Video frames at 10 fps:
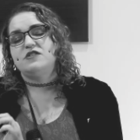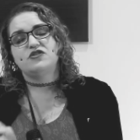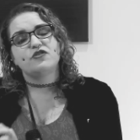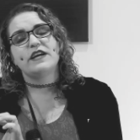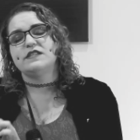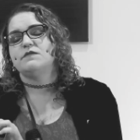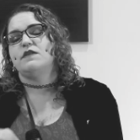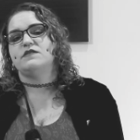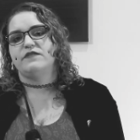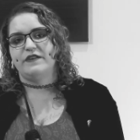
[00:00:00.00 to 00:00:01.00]
trace
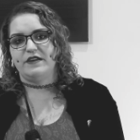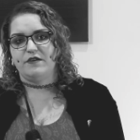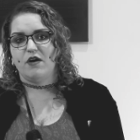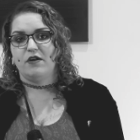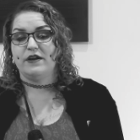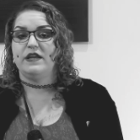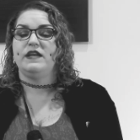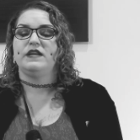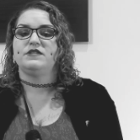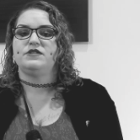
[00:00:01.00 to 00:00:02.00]
amounts of fentanyl are
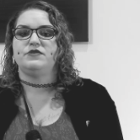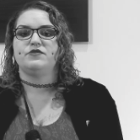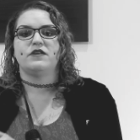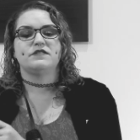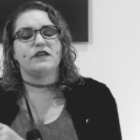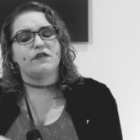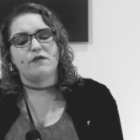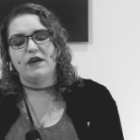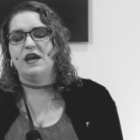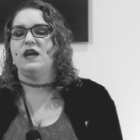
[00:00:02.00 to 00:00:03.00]
getting into drugs like
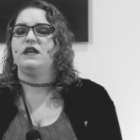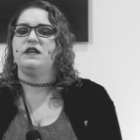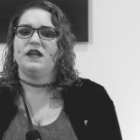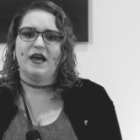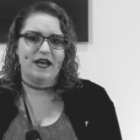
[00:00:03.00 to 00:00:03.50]
cocaine and